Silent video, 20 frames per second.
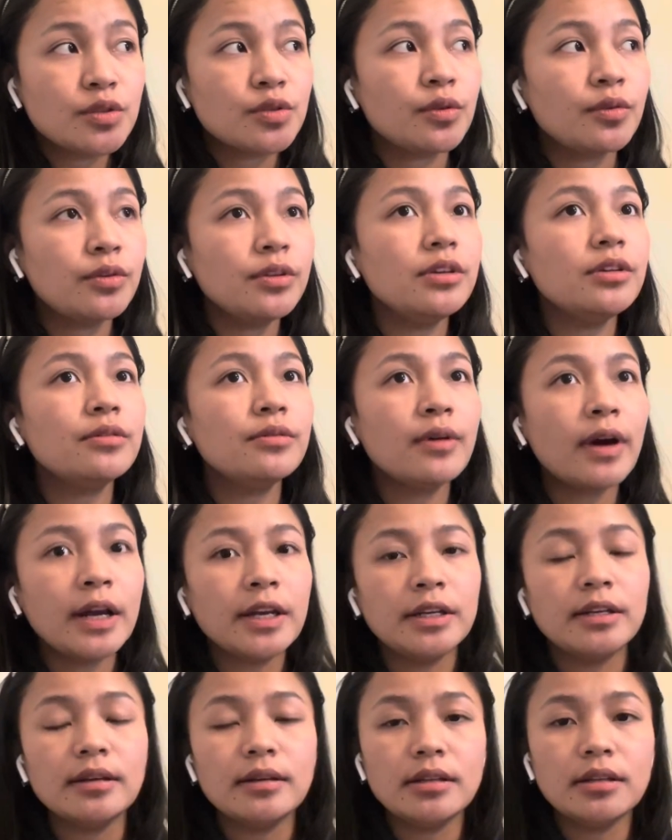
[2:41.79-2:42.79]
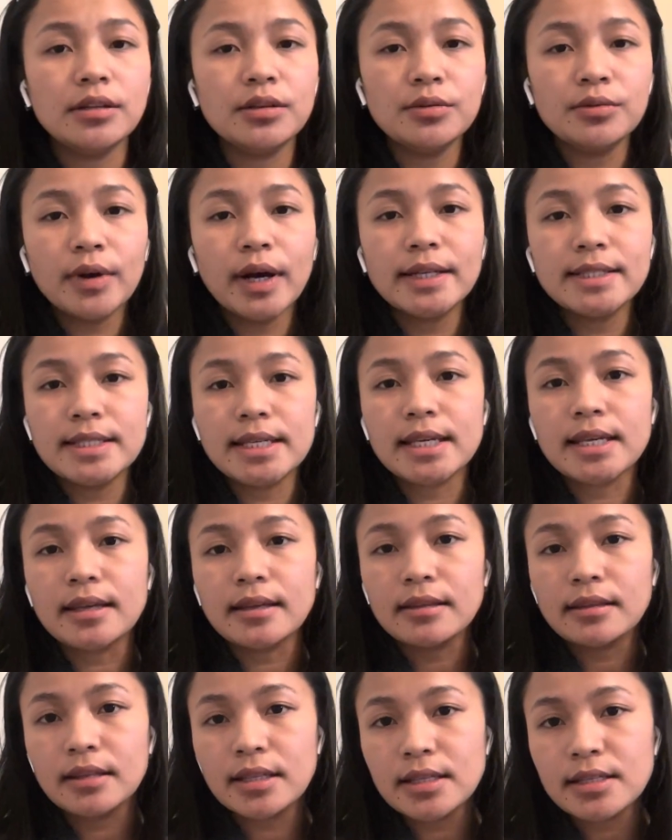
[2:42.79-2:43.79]
John, you are
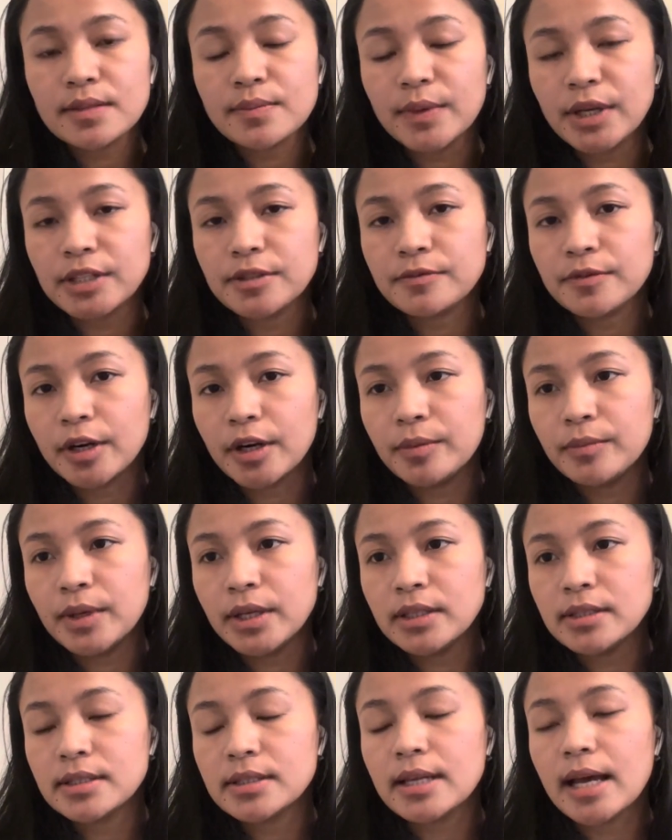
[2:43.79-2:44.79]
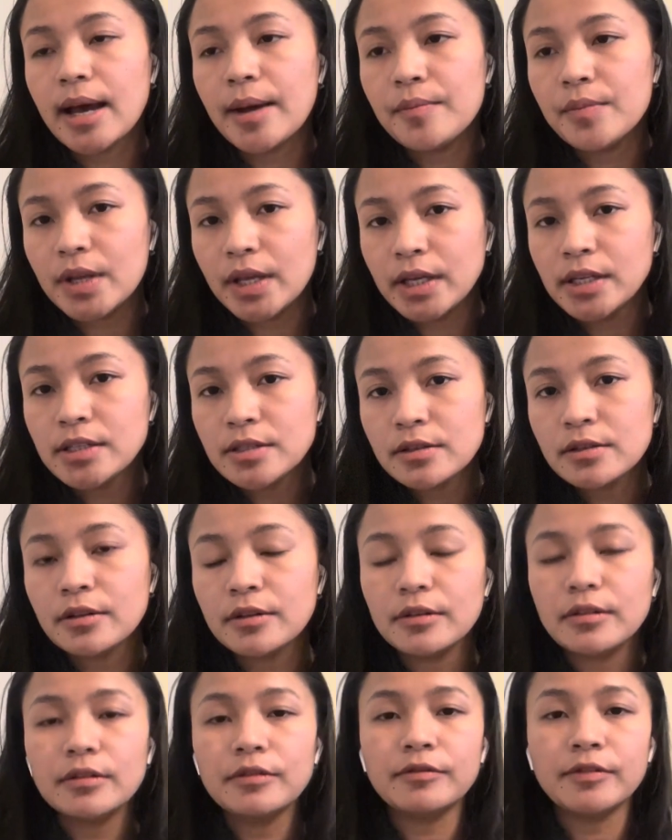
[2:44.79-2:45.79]
taking this metformin tablet
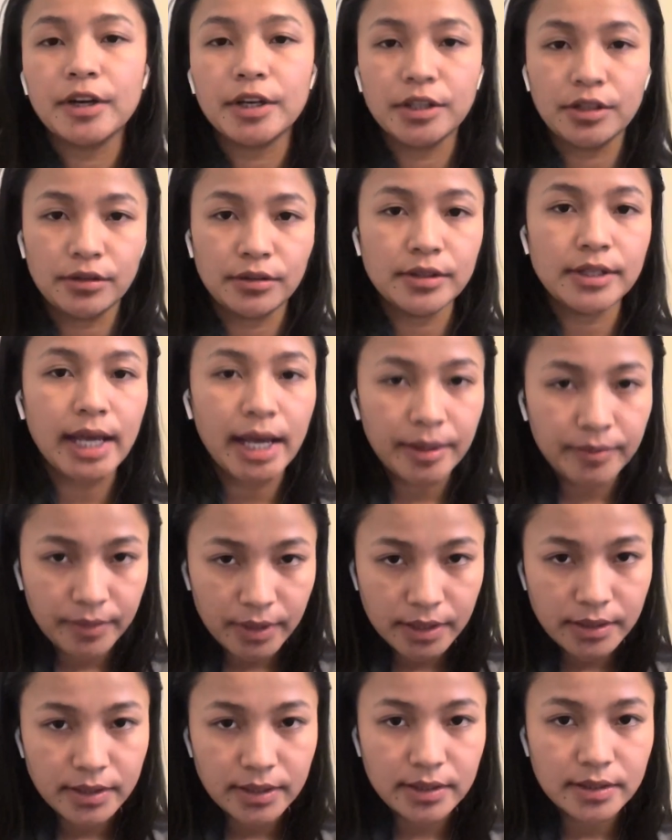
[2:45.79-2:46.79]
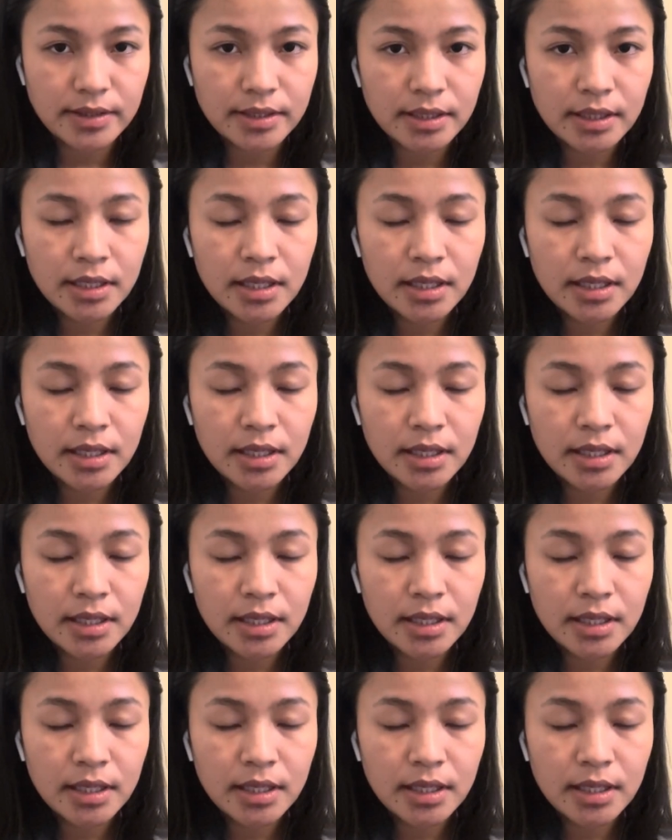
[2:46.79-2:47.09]
for your diabetes.